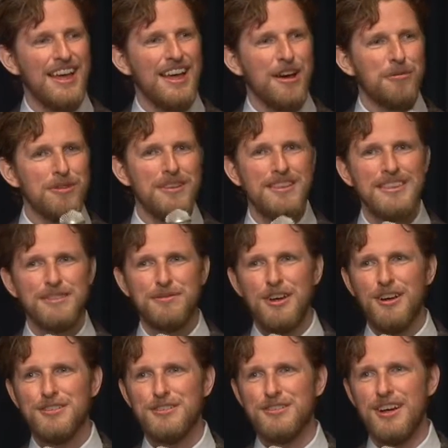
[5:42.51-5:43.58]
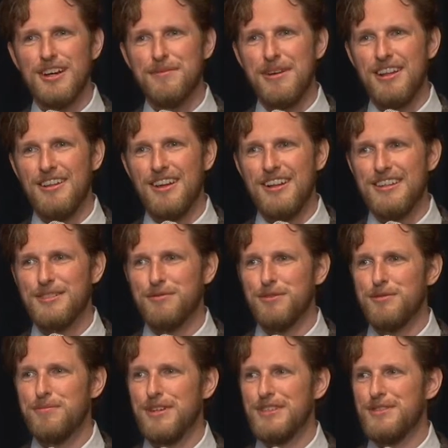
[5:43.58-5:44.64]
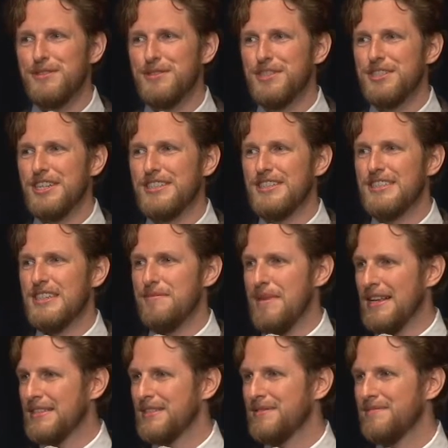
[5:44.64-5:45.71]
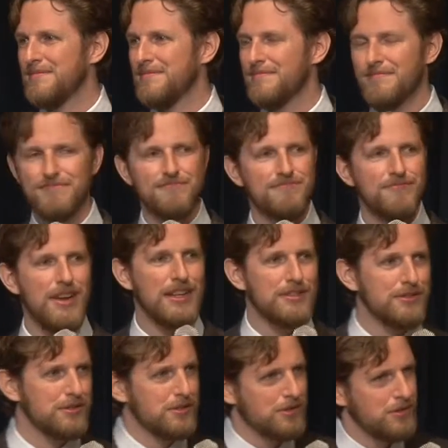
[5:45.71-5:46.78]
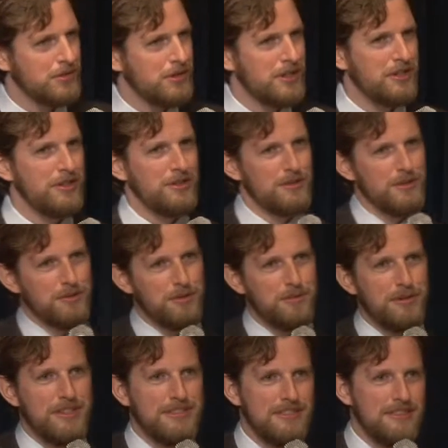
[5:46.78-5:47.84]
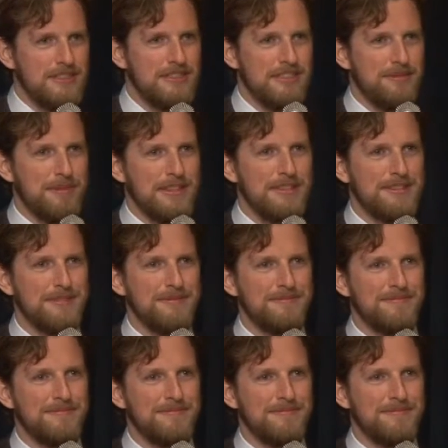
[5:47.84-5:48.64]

One of the things we also talk about a lot is WordPress usage as a C M S. In fact, who here uses WordPress as a C M S?